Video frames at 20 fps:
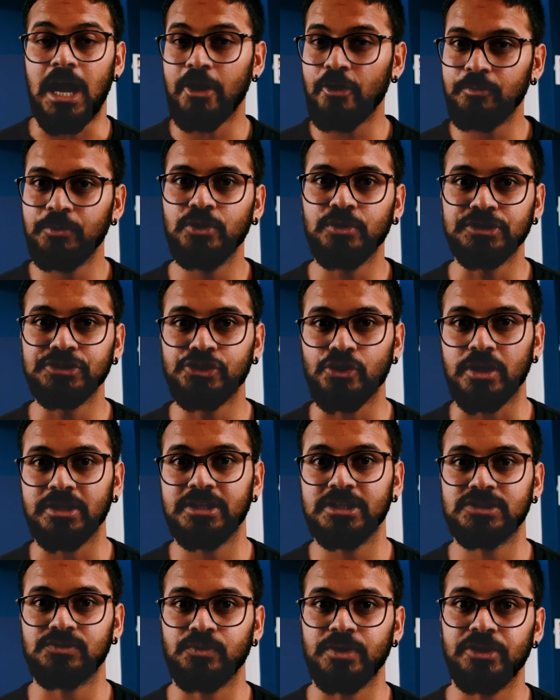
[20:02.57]
hope you enjoyed
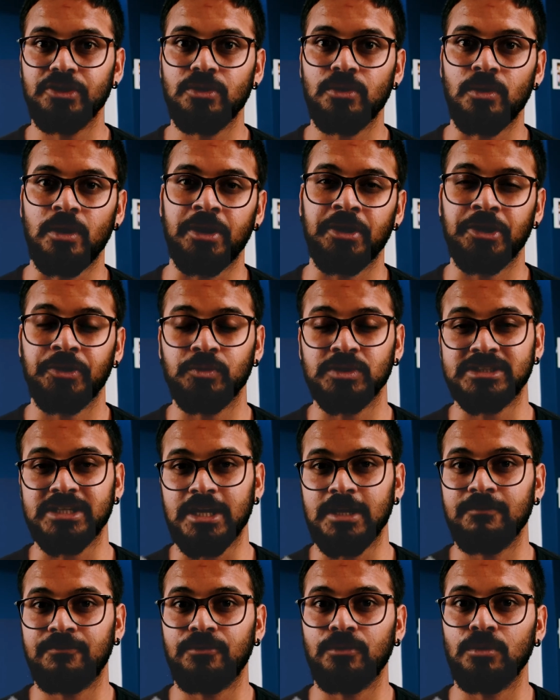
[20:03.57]
this video and it was
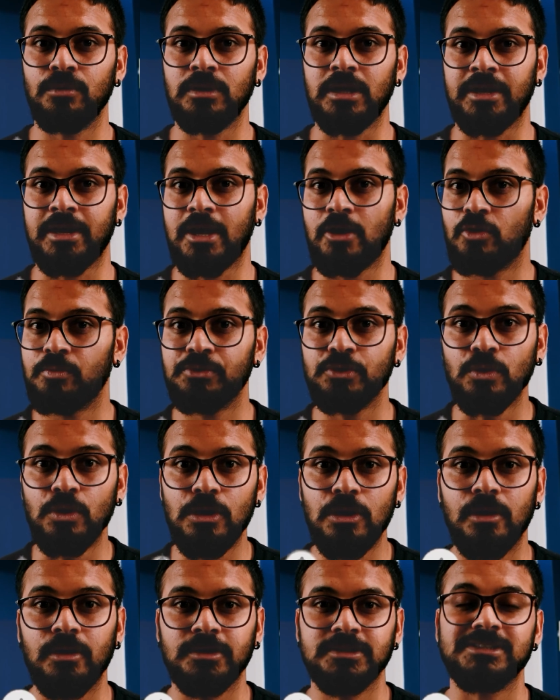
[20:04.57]
helpful, and I hope you
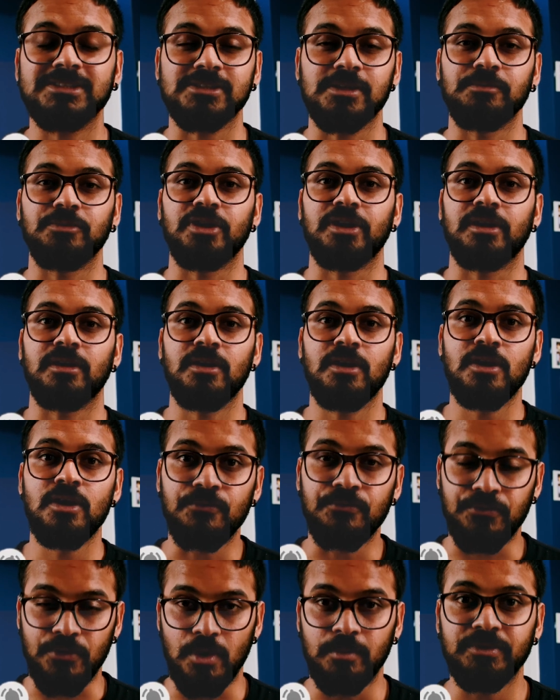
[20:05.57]
learned something
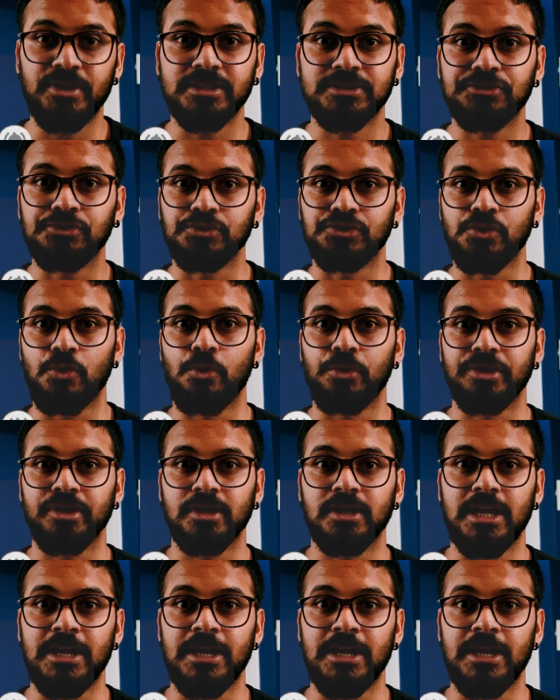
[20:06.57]
from this tutorial.